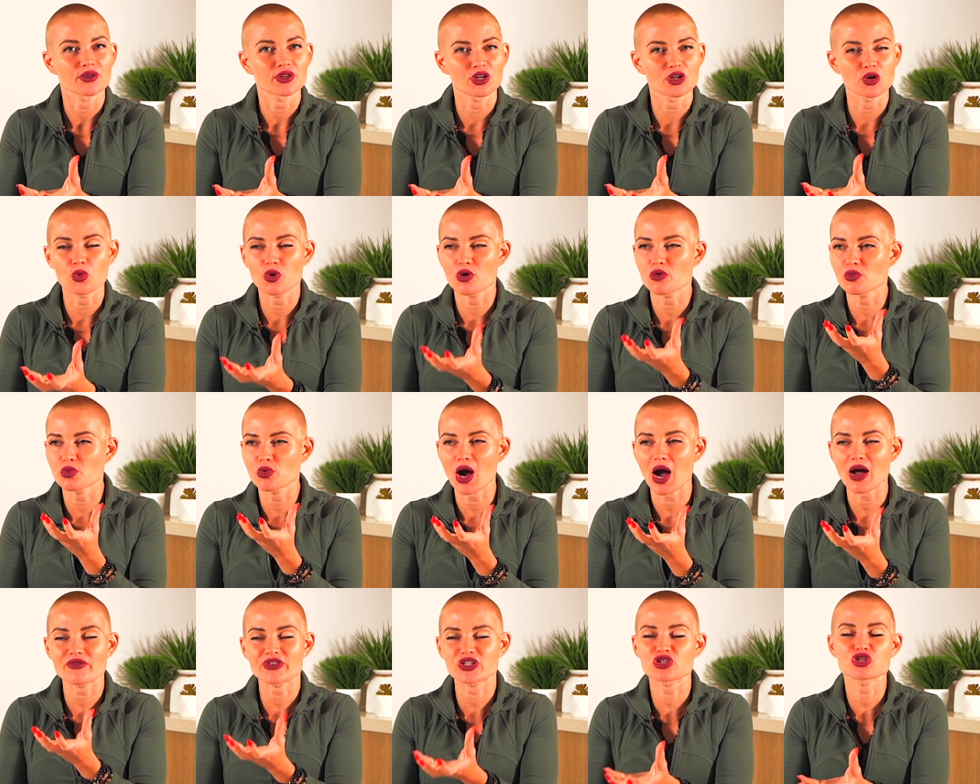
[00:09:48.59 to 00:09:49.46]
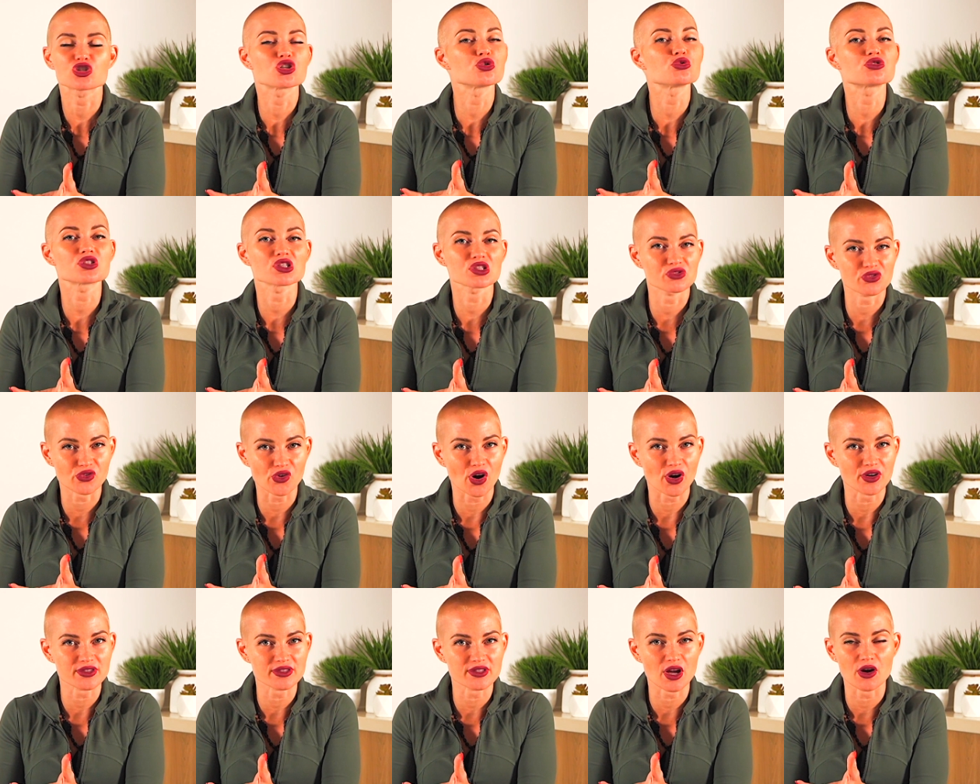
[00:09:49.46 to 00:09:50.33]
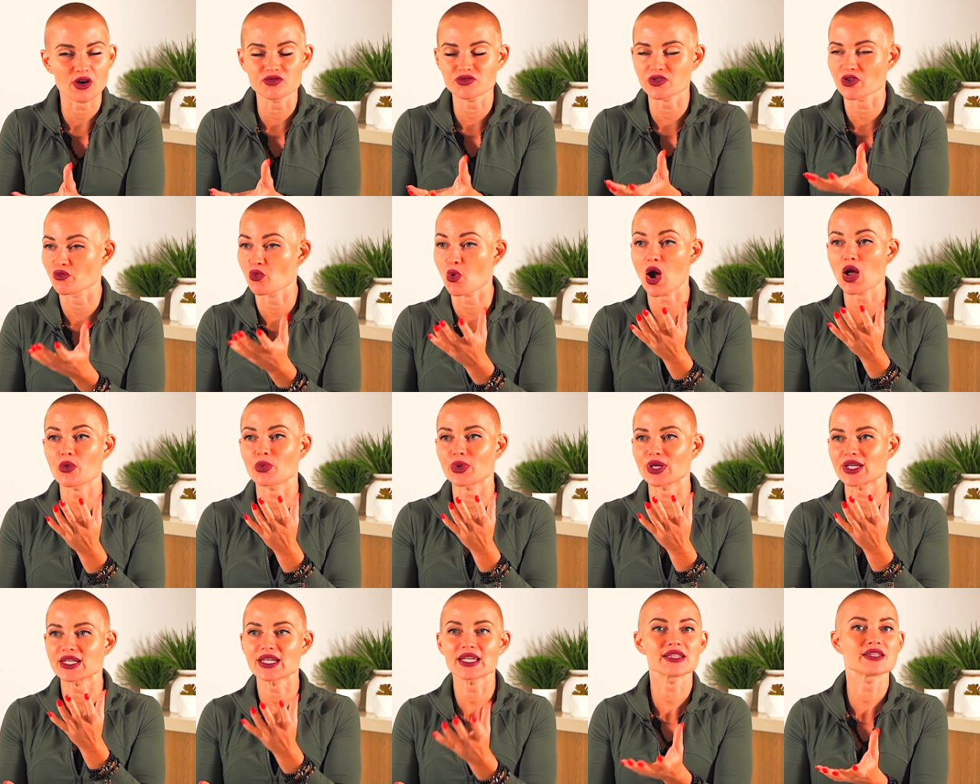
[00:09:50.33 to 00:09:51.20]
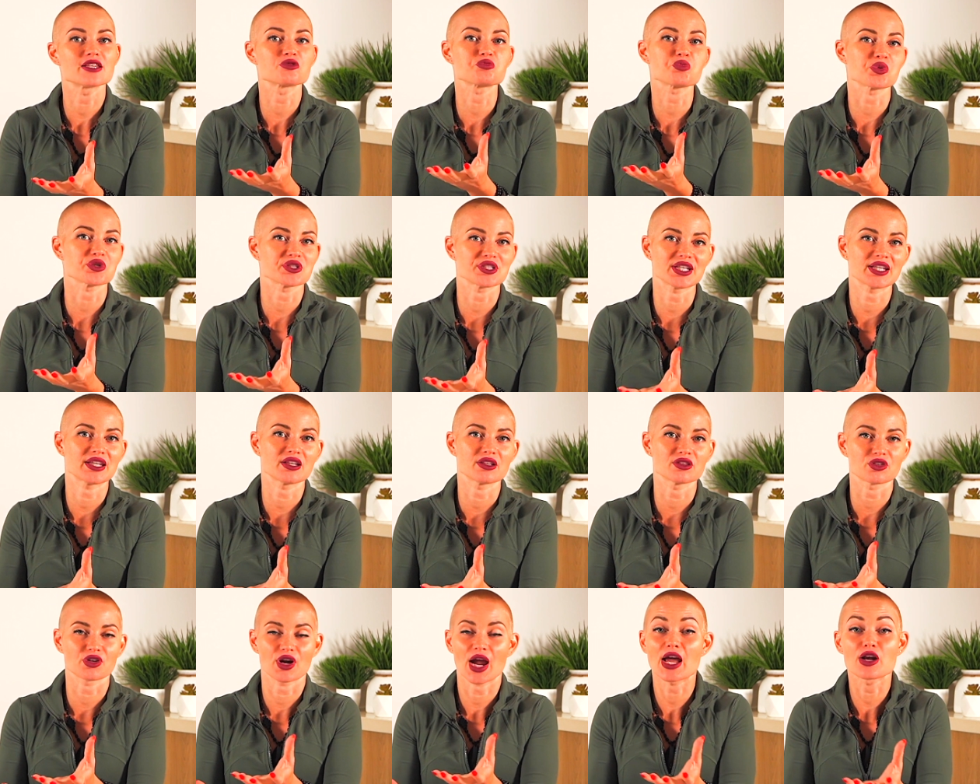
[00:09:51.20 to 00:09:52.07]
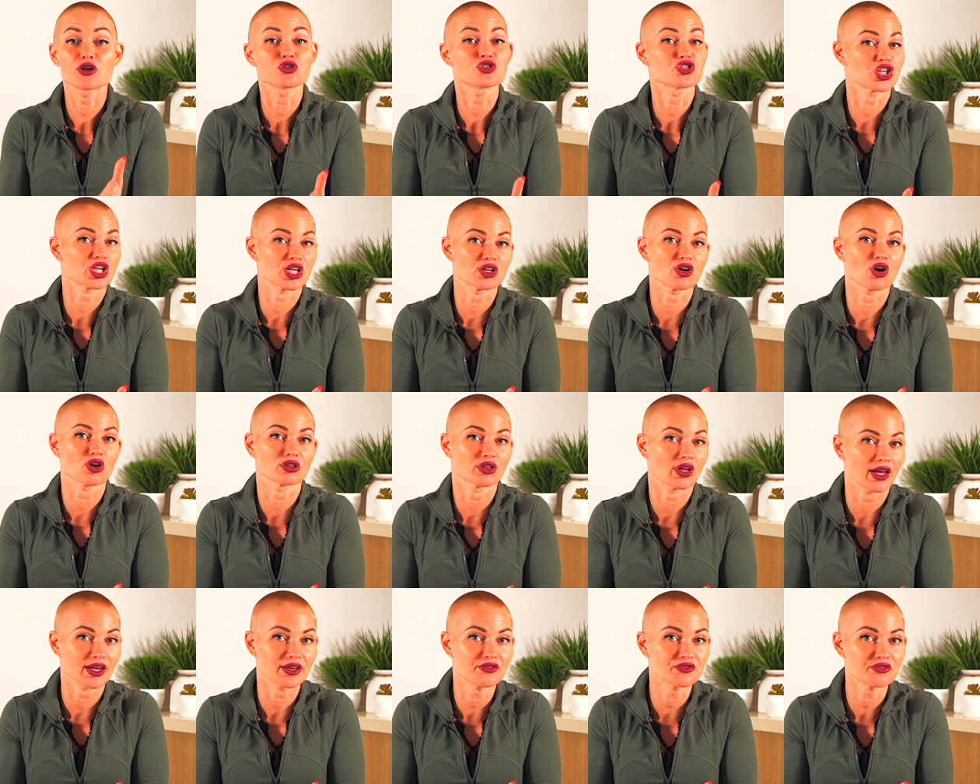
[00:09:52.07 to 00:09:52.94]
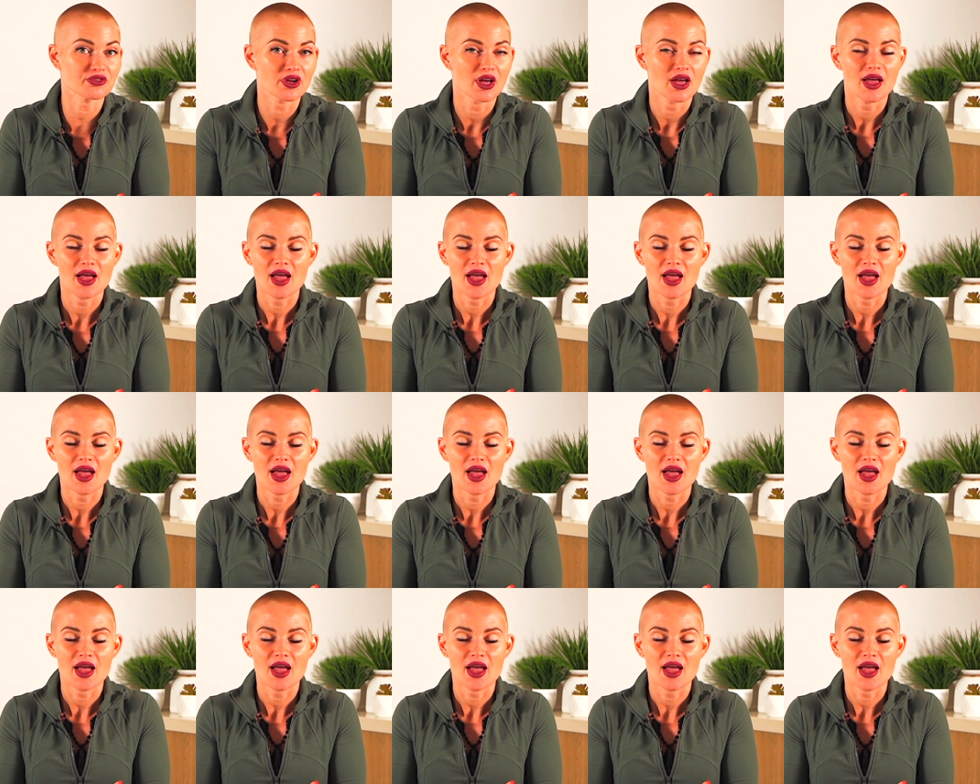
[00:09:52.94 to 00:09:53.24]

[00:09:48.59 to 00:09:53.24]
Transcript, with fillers: You know, we'll, we'll have excuses for ourselves of why we need this particular energy in our life.